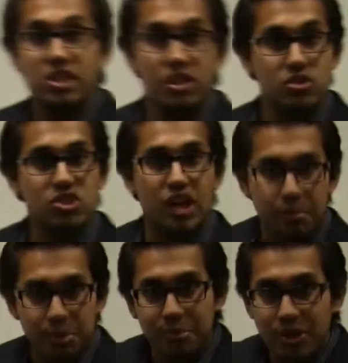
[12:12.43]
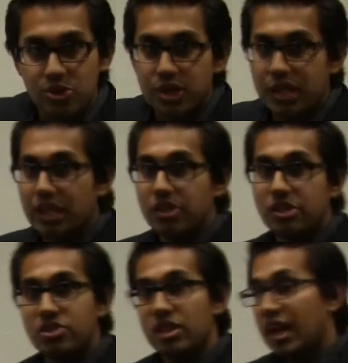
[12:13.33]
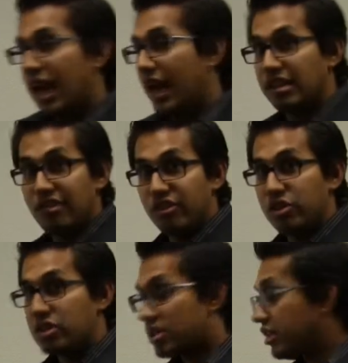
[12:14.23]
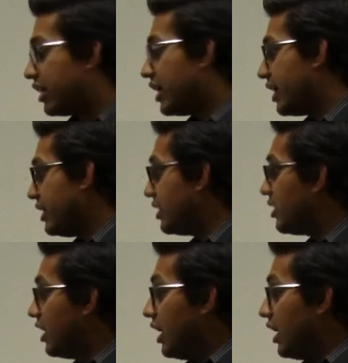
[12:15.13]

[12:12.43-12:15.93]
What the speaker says: they used complementary colors, and they focused on that idea.